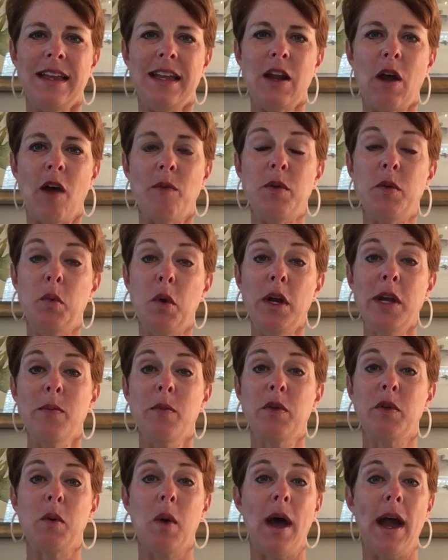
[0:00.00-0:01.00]
know, I've been working
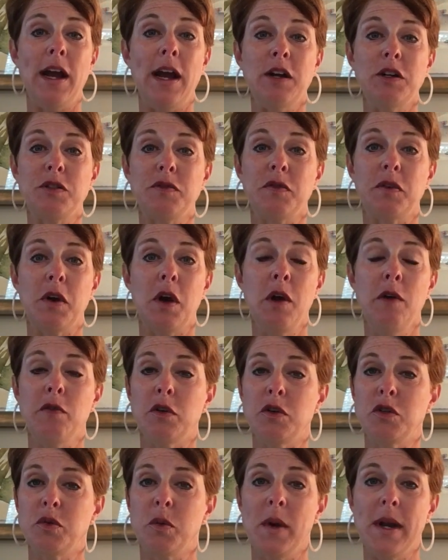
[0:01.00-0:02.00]
with choirs for
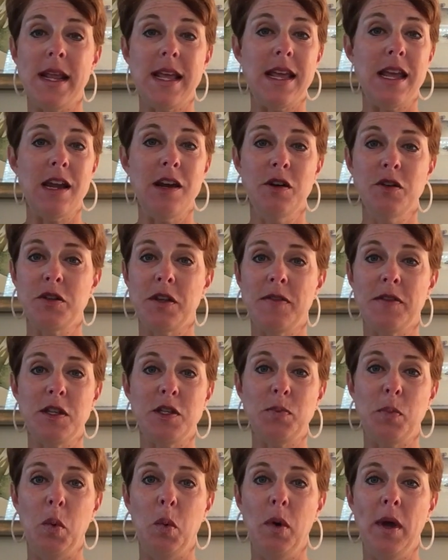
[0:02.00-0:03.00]
over 20 years at
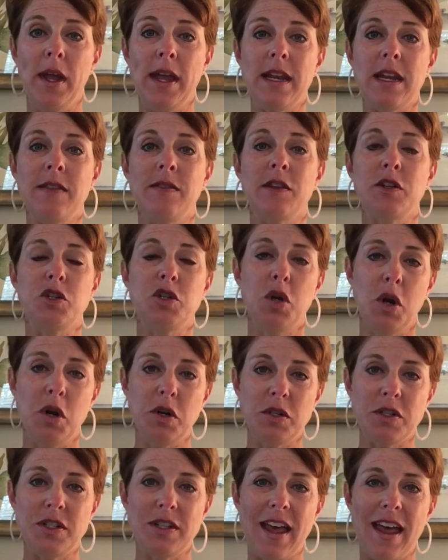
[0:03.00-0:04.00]
this point, in the
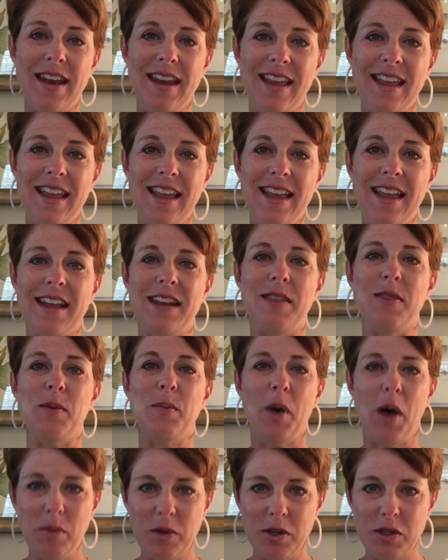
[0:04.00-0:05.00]
church setting and in the
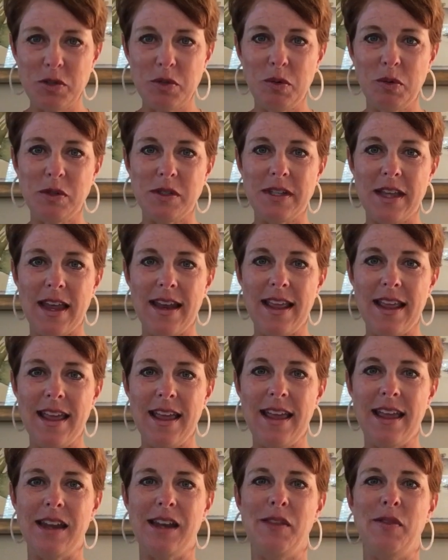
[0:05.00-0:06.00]
public school
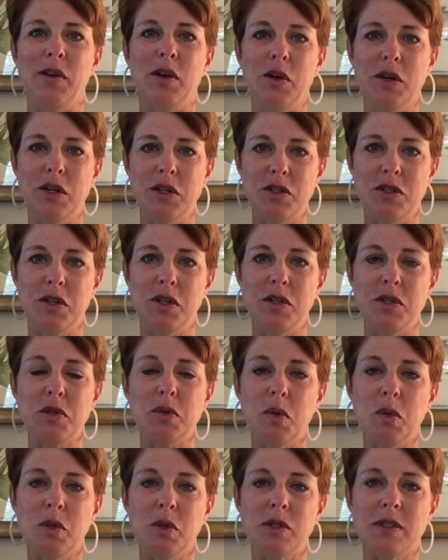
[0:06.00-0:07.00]
setting and in the Christian
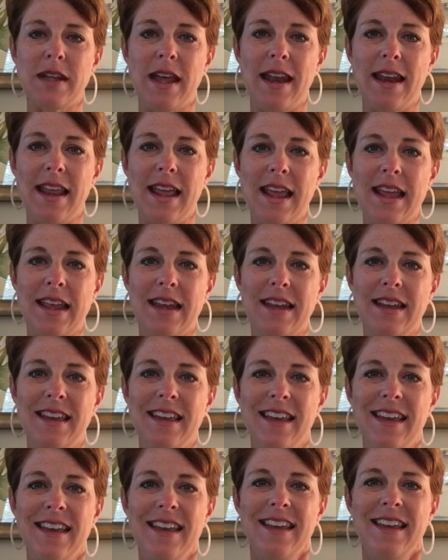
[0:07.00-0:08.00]
school setting. And
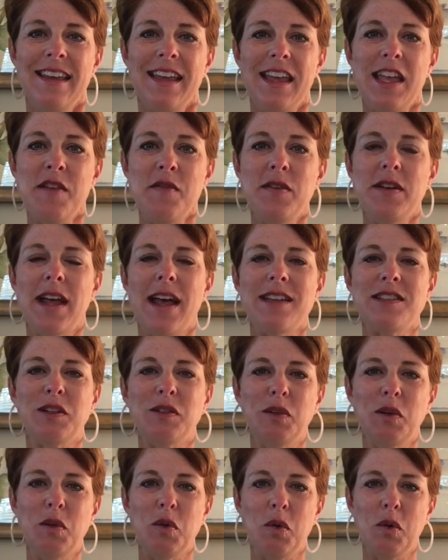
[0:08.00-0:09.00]
even as a
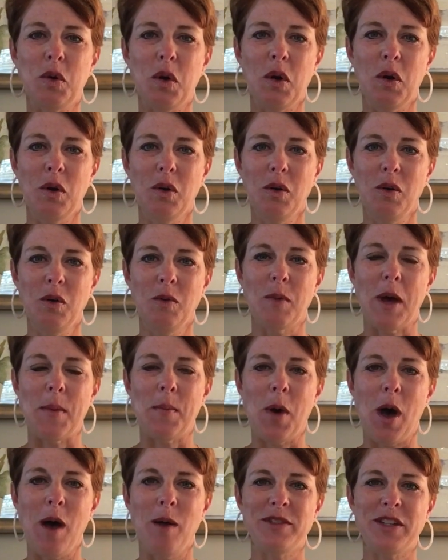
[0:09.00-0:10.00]
little girl, my
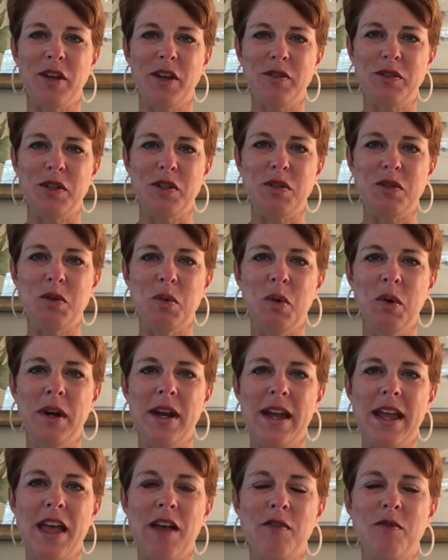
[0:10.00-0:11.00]
mom tells a
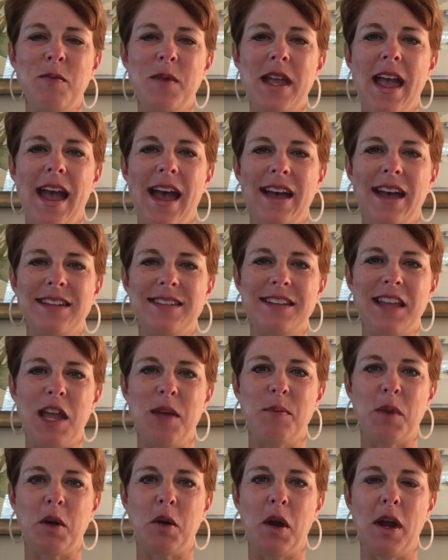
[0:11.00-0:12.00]
story of me
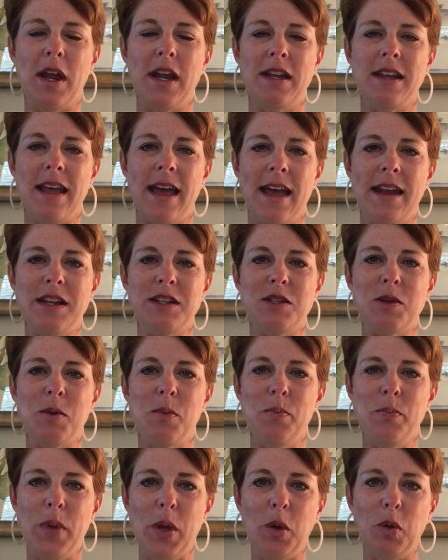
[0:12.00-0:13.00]
asking my granddaddy to
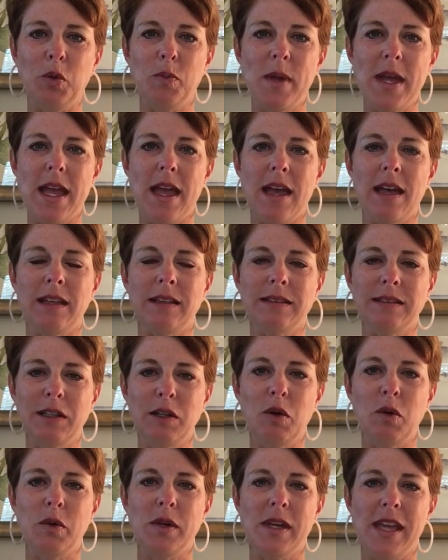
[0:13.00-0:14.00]
build me a
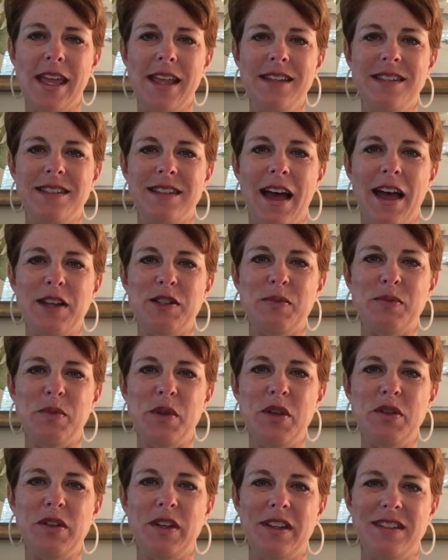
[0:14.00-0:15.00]
little kid-sized
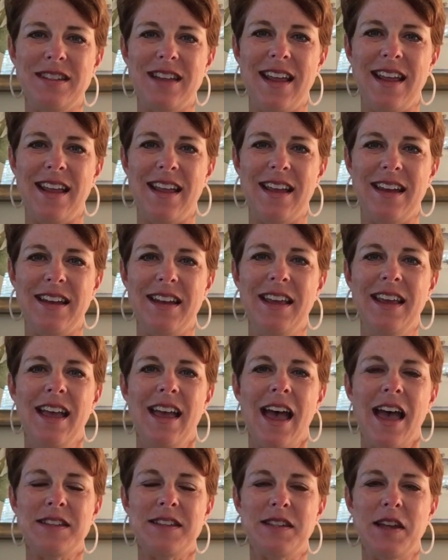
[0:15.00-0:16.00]
music stand
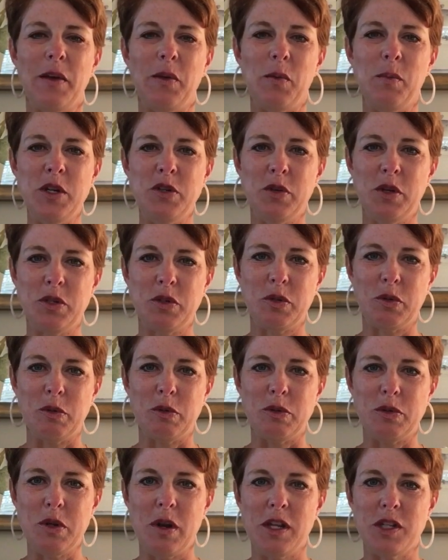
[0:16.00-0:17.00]
as an elementary school
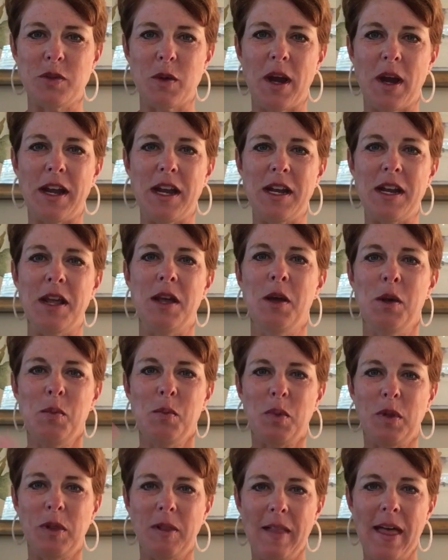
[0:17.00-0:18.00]
student so I could
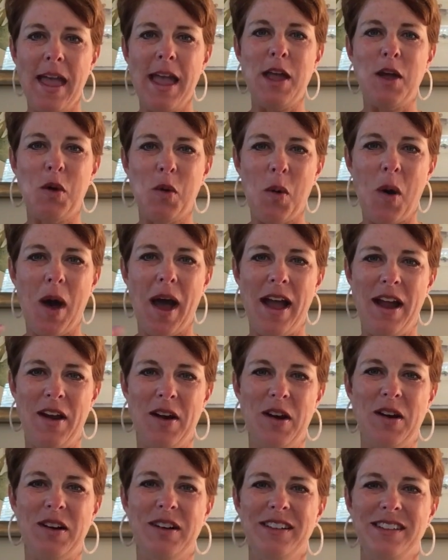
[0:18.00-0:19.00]
play
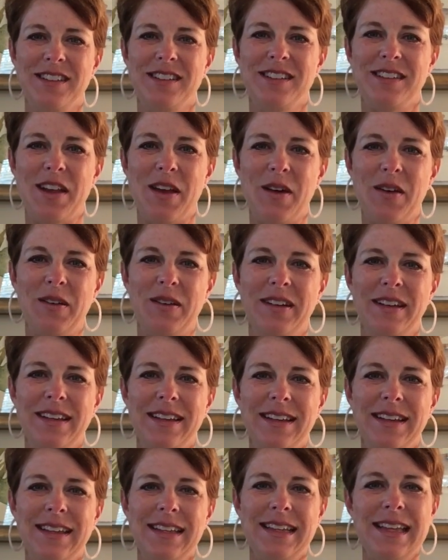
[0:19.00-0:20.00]
choir. So
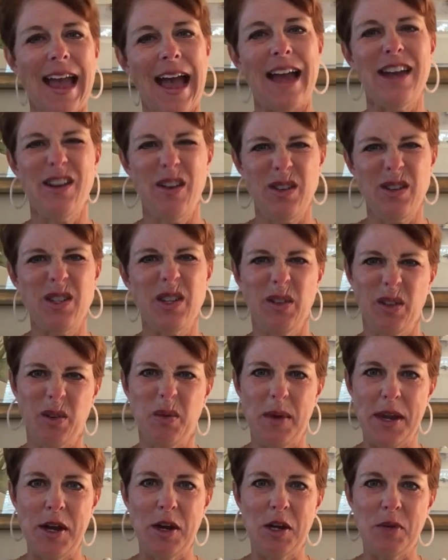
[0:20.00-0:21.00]
yeah, I know it's a little
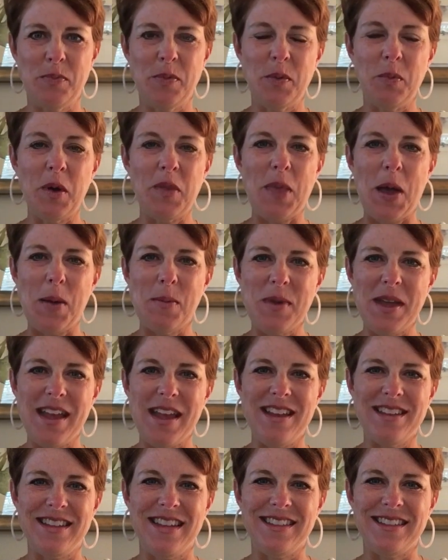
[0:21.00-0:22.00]
weird, but what that
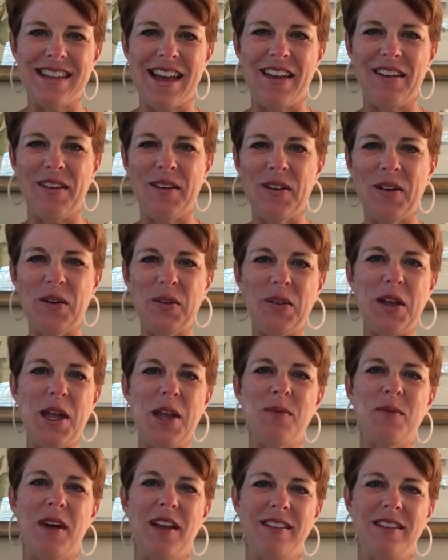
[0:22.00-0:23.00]
means is that early
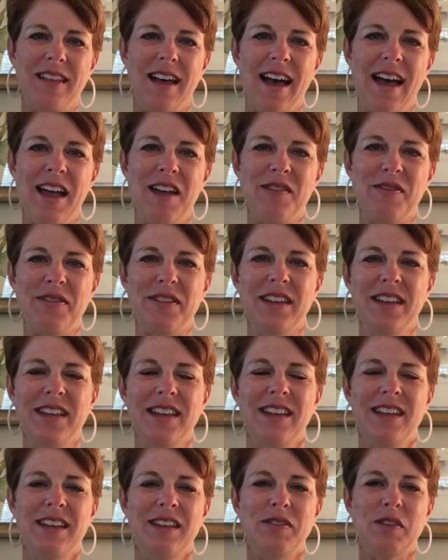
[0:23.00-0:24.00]
in my life,
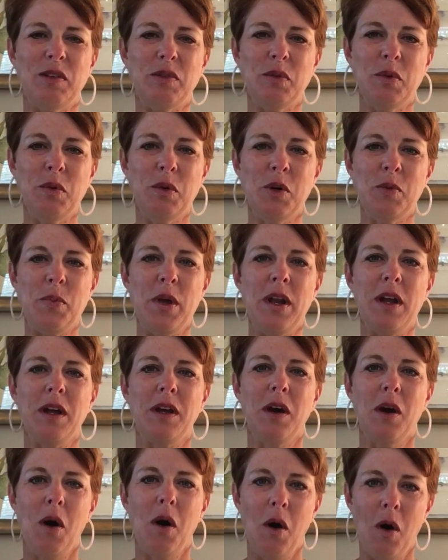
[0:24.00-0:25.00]
the Lord put a
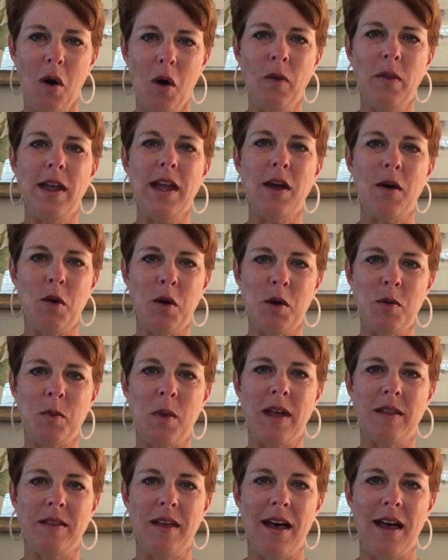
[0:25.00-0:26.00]
calling on
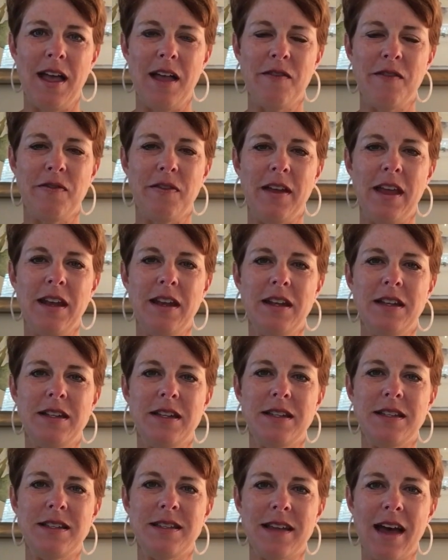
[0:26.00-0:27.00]
my life and a
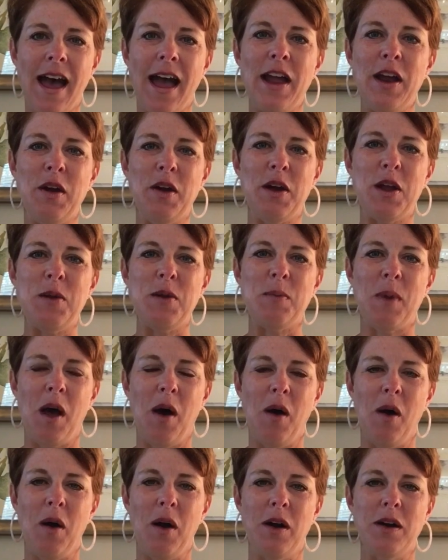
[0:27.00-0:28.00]
desire in my
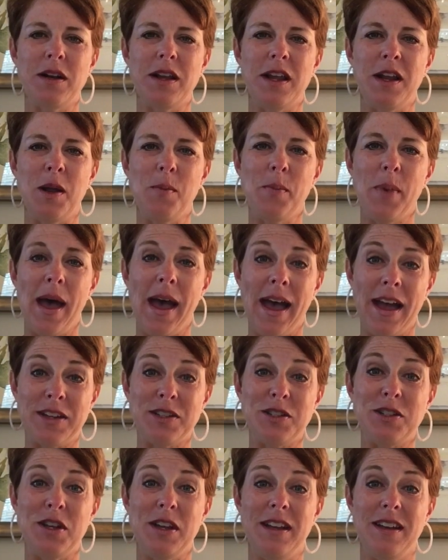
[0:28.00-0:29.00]
heart and a
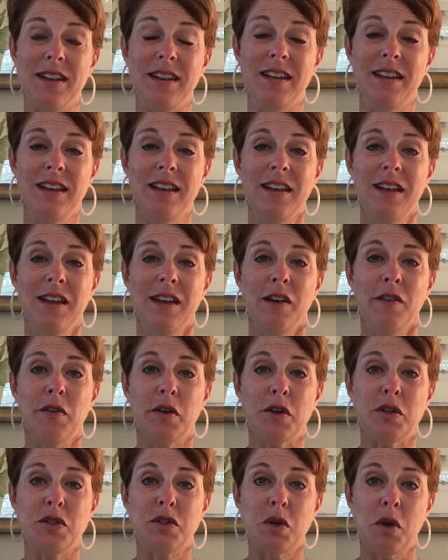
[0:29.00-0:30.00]
passion
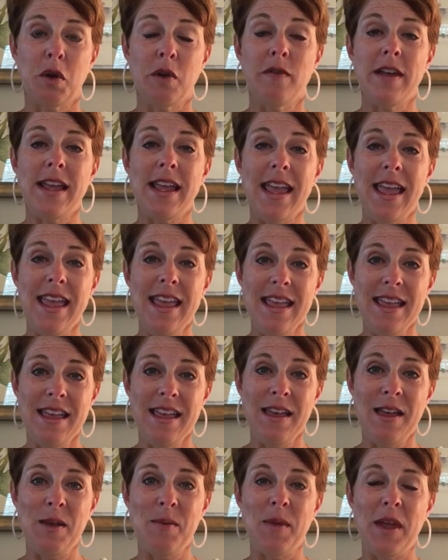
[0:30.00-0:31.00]
for serving
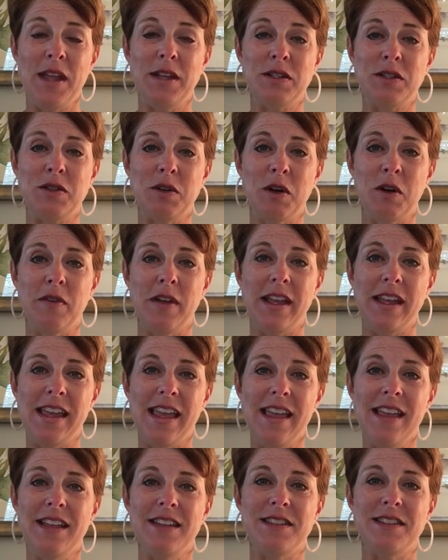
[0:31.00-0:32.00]
Him and serving
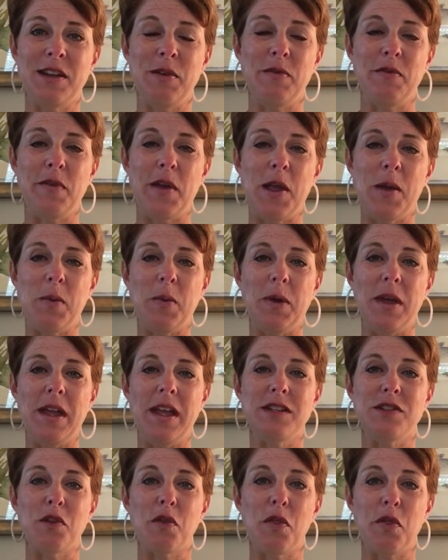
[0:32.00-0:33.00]
kids and
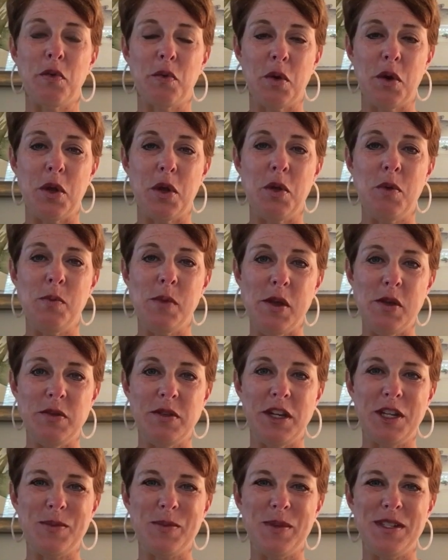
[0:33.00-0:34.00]
families through
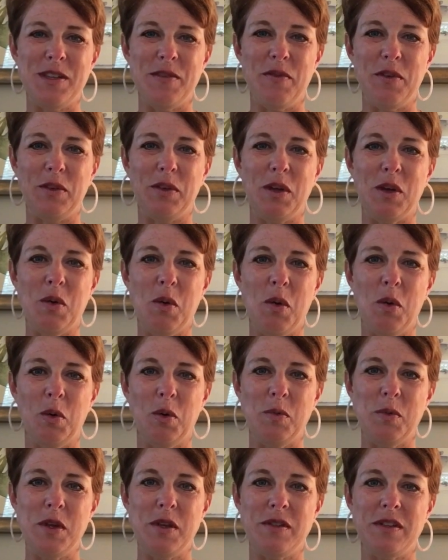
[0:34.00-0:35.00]
music, specifically choral
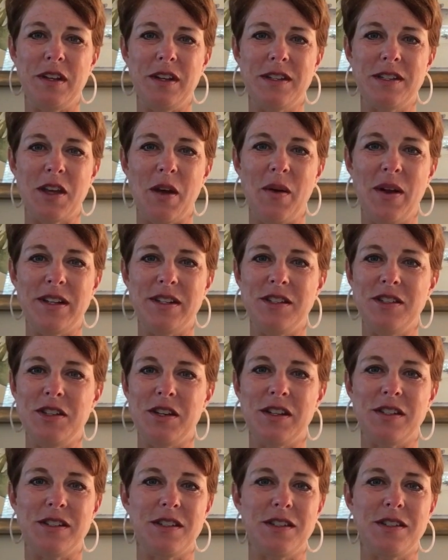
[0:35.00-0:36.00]
music. So it's
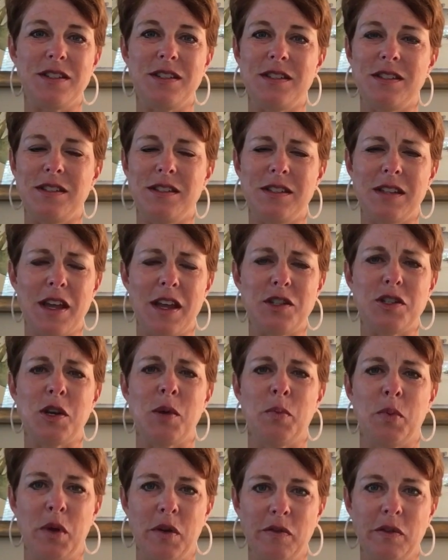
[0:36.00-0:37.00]
just such a
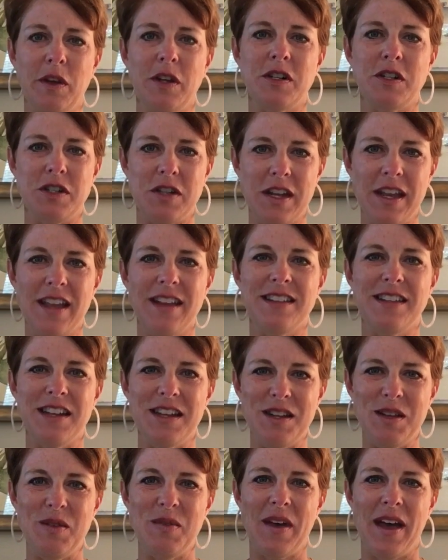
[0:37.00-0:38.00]
privilege to get to
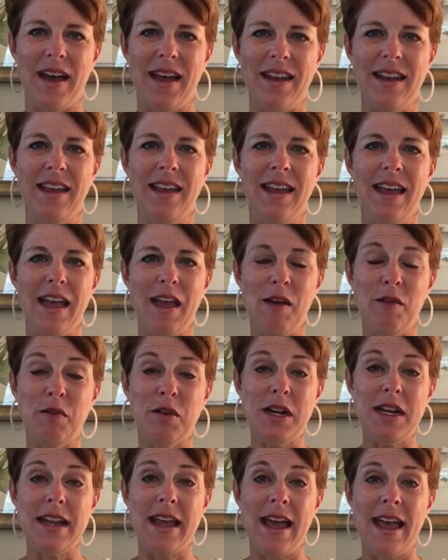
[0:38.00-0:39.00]
do that
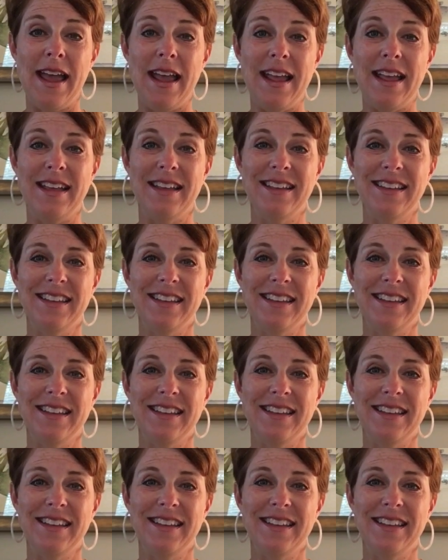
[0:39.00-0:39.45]
every day.